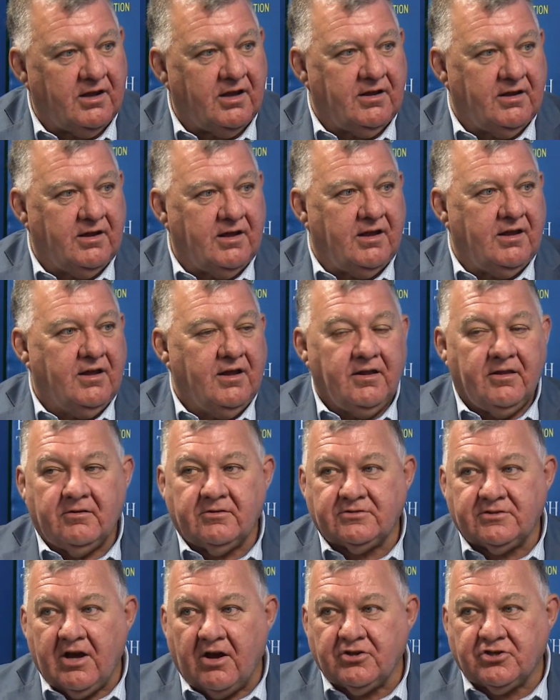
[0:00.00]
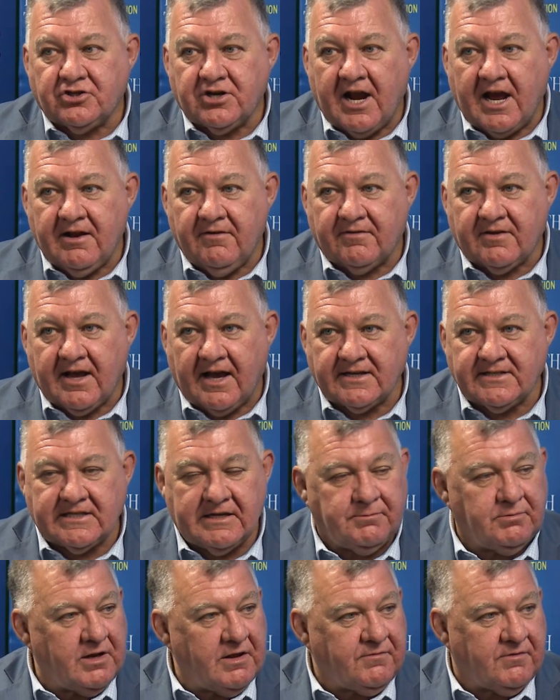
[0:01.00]
Yeah. There was no chain of
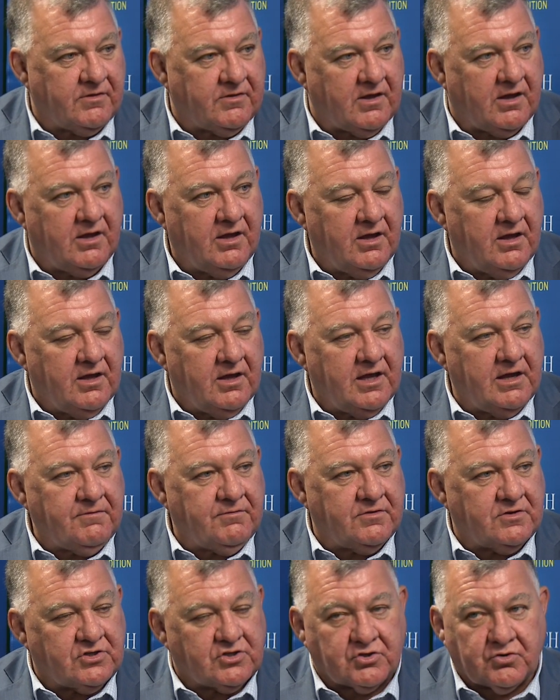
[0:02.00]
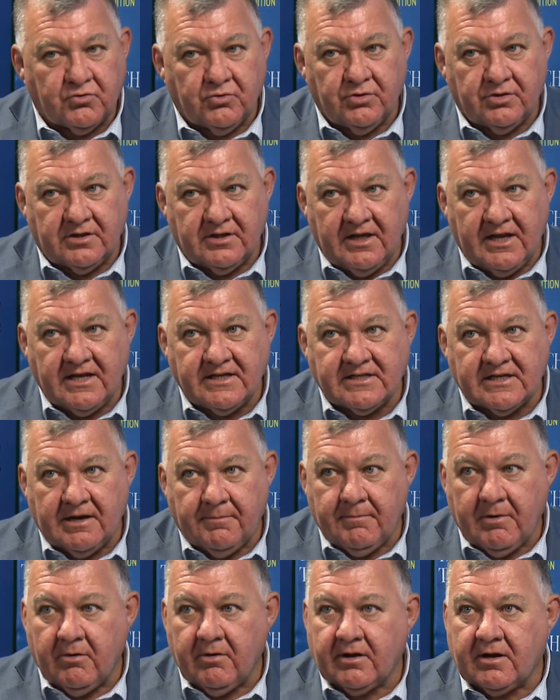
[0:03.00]
custody. But even the
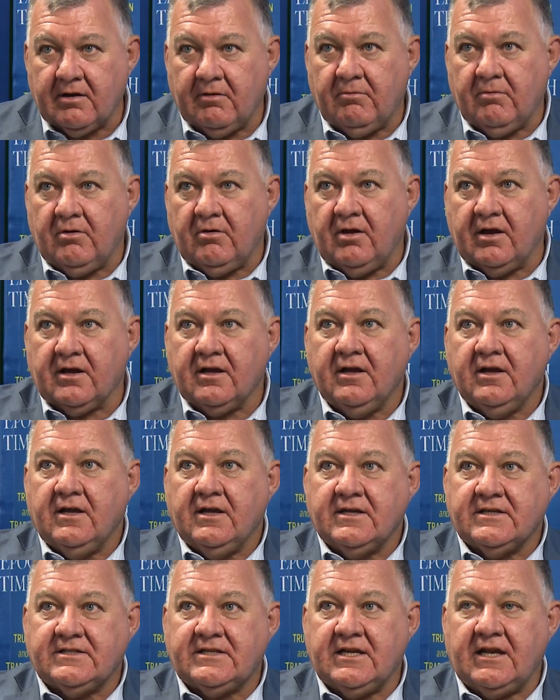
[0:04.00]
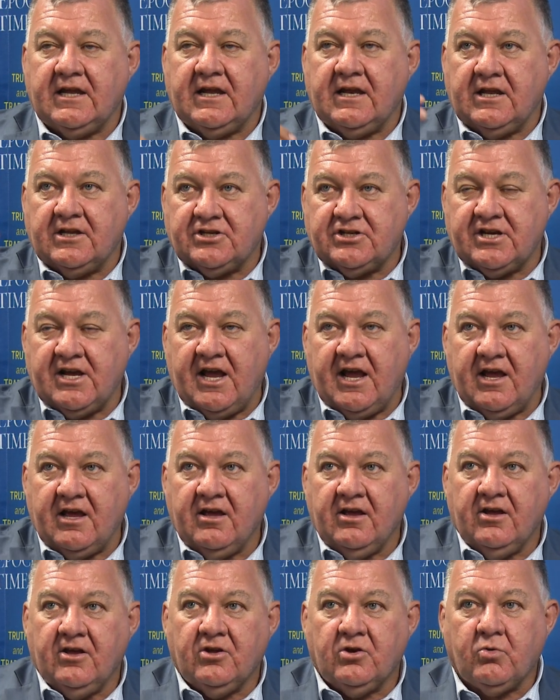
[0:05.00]
scrutineers in America were like sitting in a
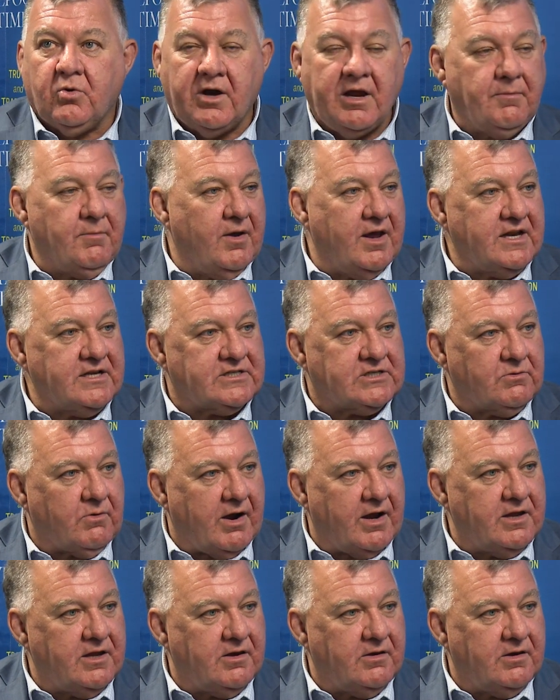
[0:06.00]
chair 20 metres away.